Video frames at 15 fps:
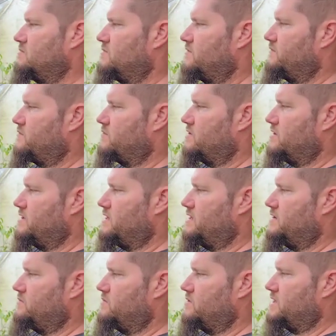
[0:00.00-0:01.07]
before
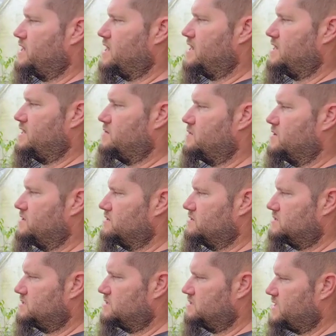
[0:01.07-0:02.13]
it really got anywhere.
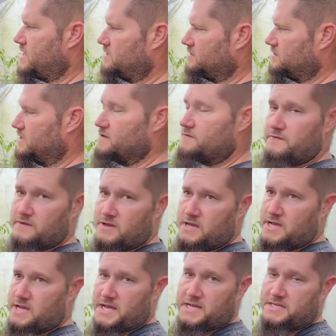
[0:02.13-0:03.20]
So that leaf
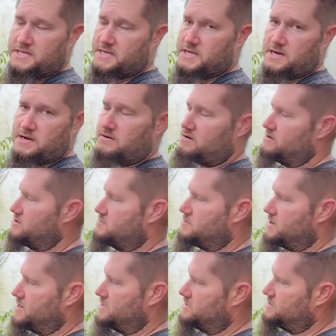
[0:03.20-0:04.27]
isn't going to grow any
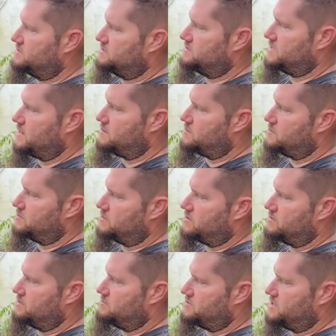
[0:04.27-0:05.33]
branch. That won't grow
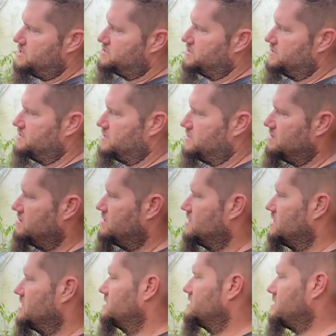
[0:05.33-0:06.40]
any branch right there.
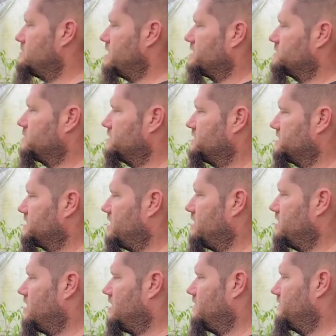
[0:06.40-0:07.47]
So I might as well just cut
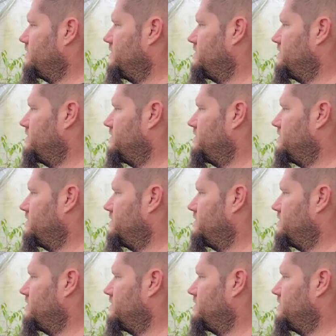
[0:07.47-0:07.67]
it off